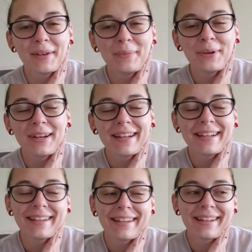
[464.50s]
Good
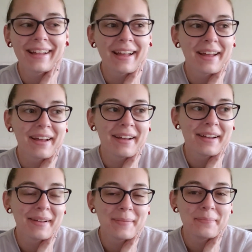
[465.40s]
morning.
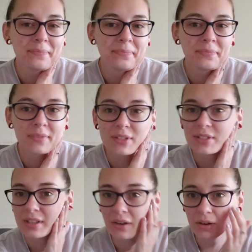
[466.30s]
Um,
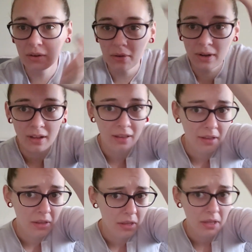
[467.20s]
so
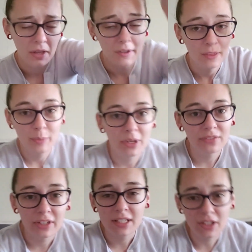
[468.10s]

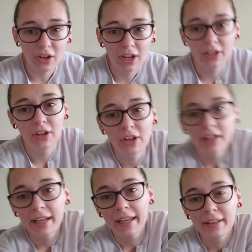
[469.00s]
boyfriend has gone
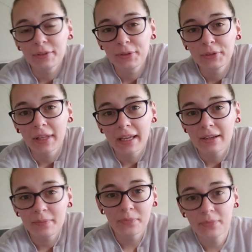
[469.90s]
on a little like
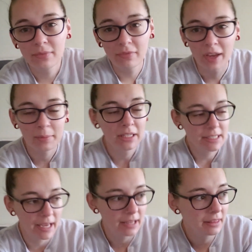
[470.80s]
family
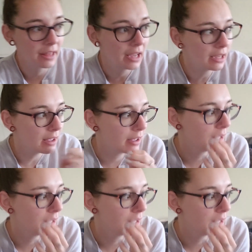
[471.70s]
day thing.